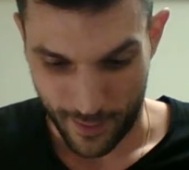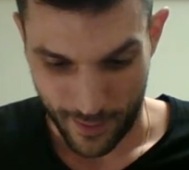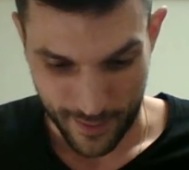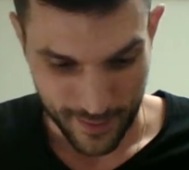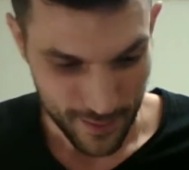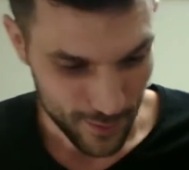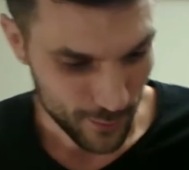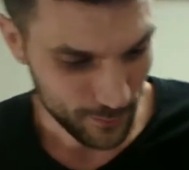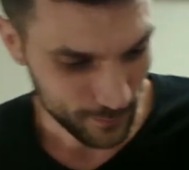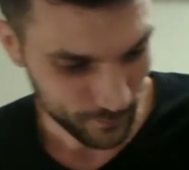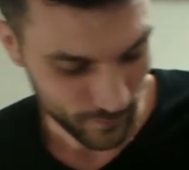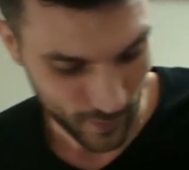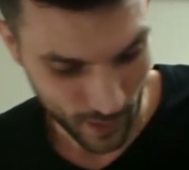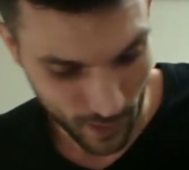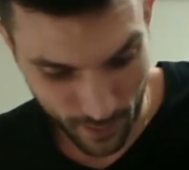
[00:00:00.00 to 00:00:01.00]
So
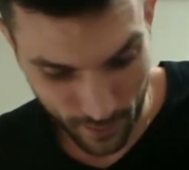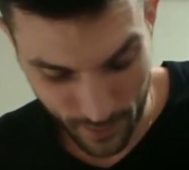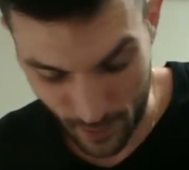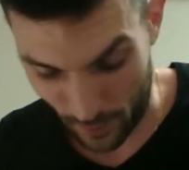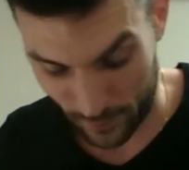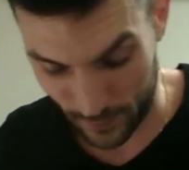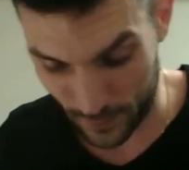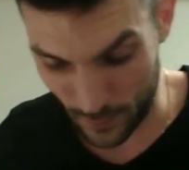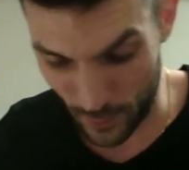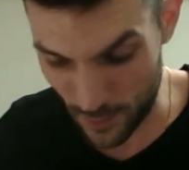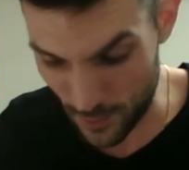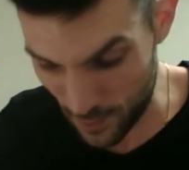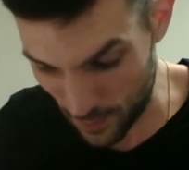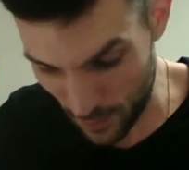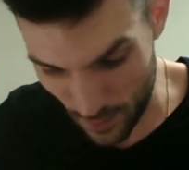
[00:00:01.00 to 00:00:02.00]
yeah, so I
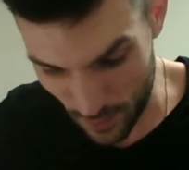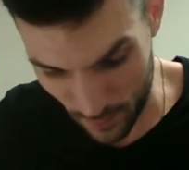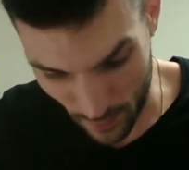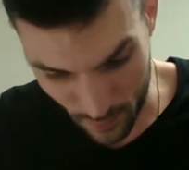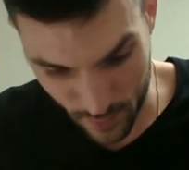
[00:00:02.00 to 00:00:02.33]
just thought I